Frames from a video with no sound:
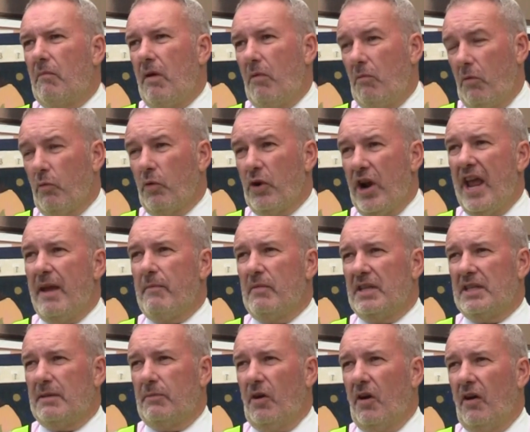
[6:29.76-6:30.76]
We're aiming
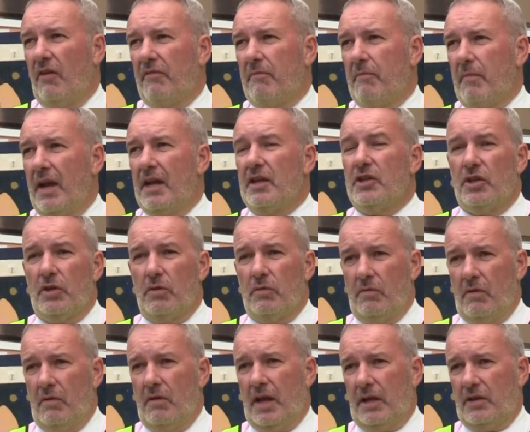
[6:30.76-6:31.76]
to be off May,
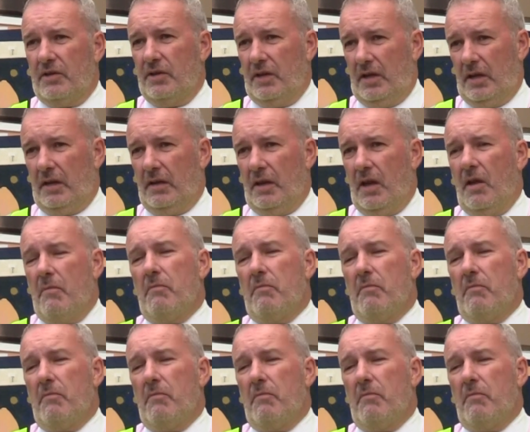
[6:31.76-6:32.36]
June next year,